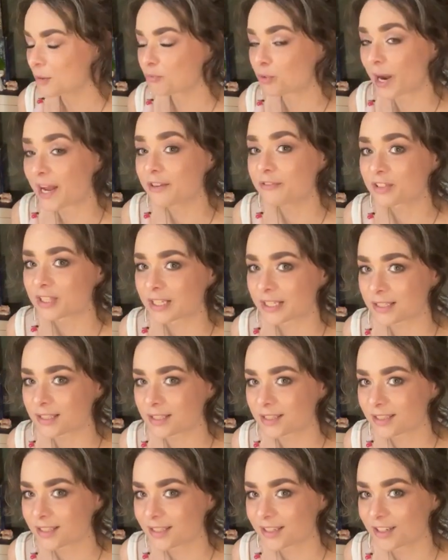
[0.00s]
privated
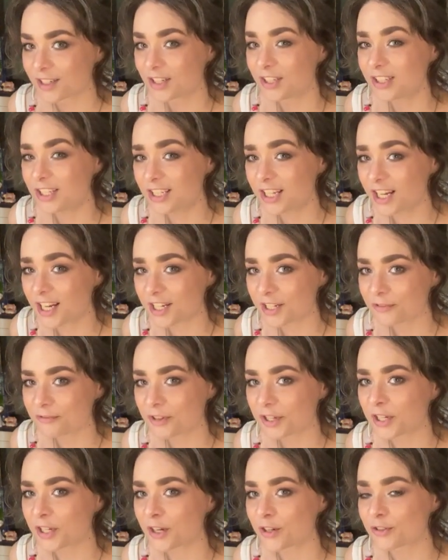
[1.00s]
a lot of
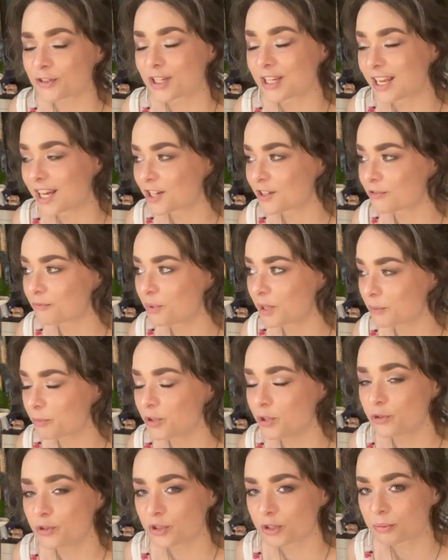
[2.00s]
videos. A lot of big
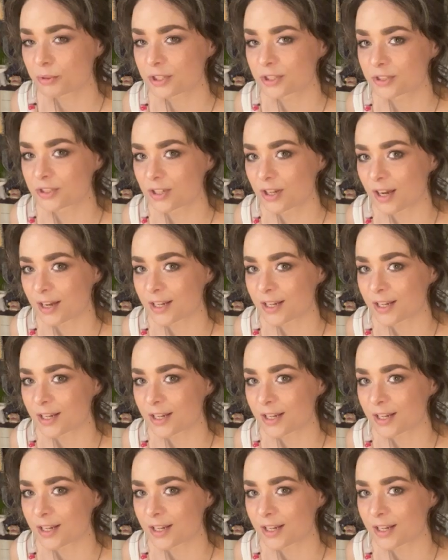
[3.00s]
YouTubers.